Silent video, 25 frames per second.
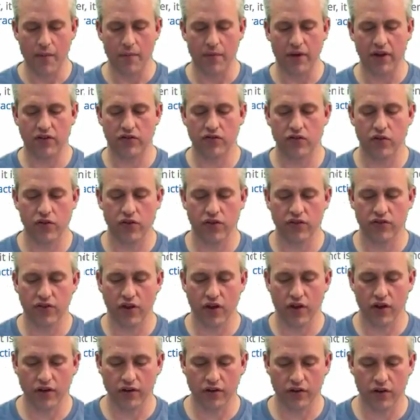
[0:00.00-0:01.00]
And so this
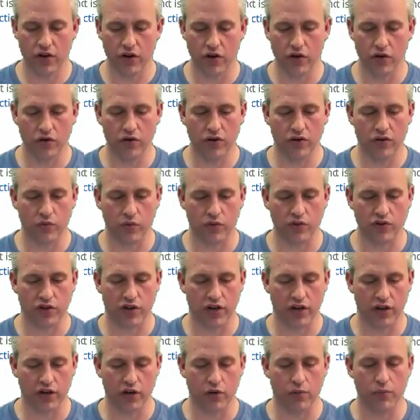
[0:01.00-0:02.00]
hunt code is what you're
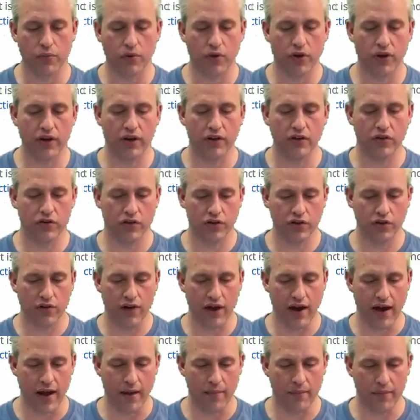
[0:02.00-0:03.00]
going to go put into your
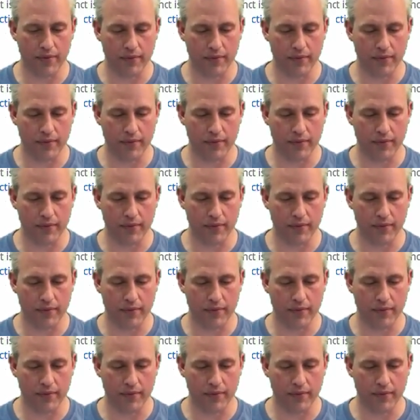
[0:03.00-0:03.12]
app.